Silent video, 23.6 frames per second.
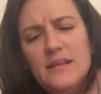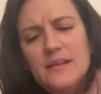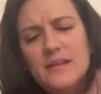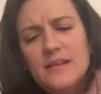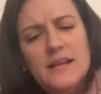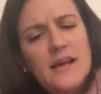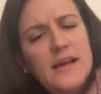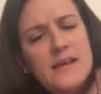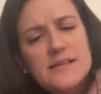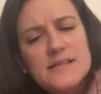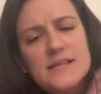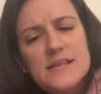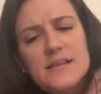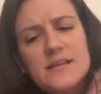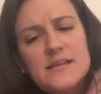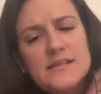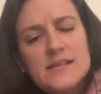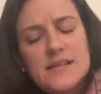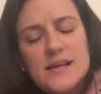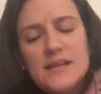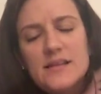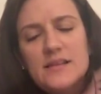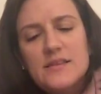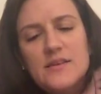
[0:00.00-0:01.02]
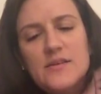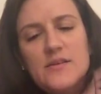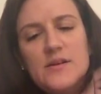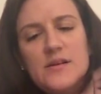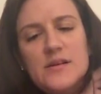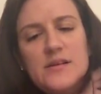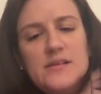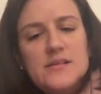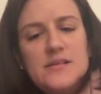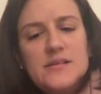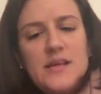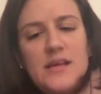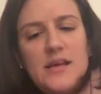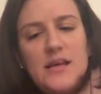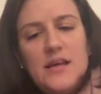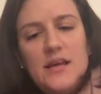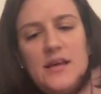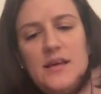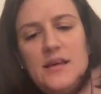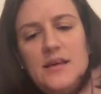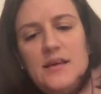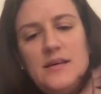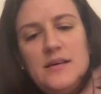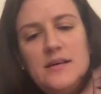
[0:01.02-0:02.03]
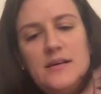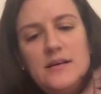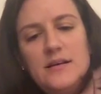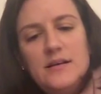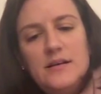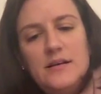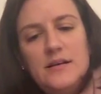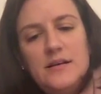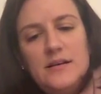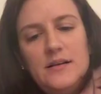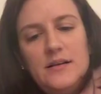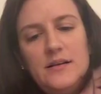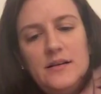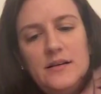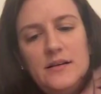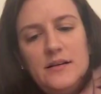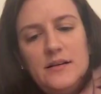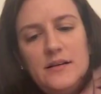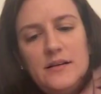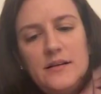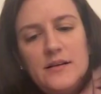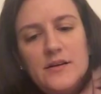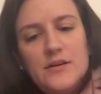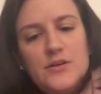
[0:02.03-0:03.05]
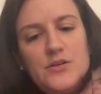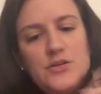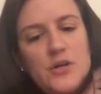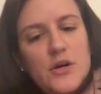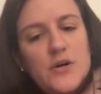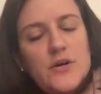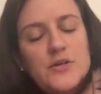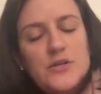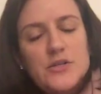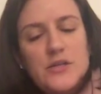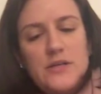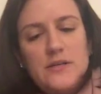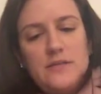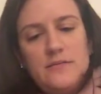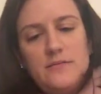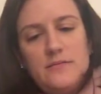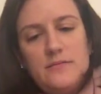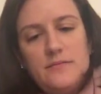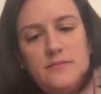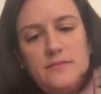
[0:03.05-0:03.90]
The last thing is that there is a conjunction.